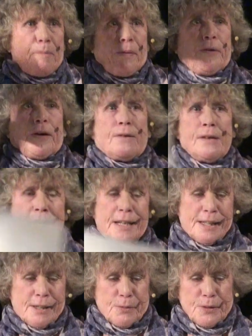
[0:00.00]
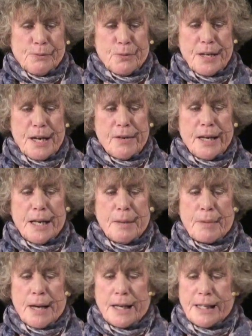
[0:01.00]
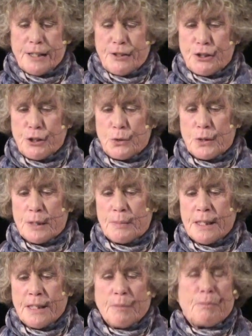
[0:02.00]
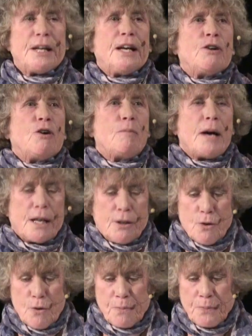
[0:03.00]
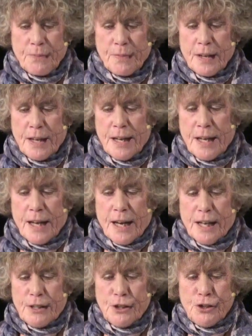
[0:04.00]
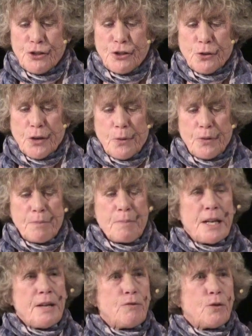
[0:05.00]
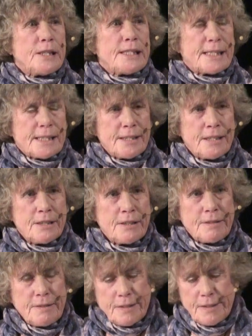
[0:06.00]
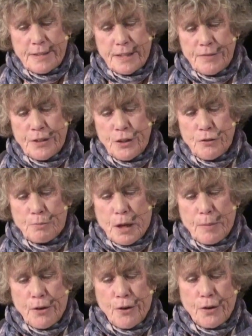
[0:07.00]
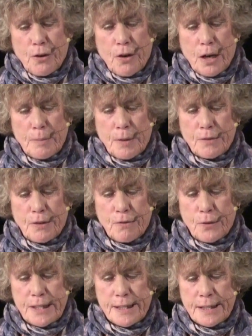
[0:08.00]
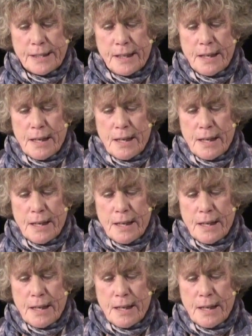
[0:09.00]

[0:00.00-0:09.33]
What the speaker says: Periel. We're now getting back into bringing it all back home. A new story with many voices. This evening you've probably heard a lot about the voices.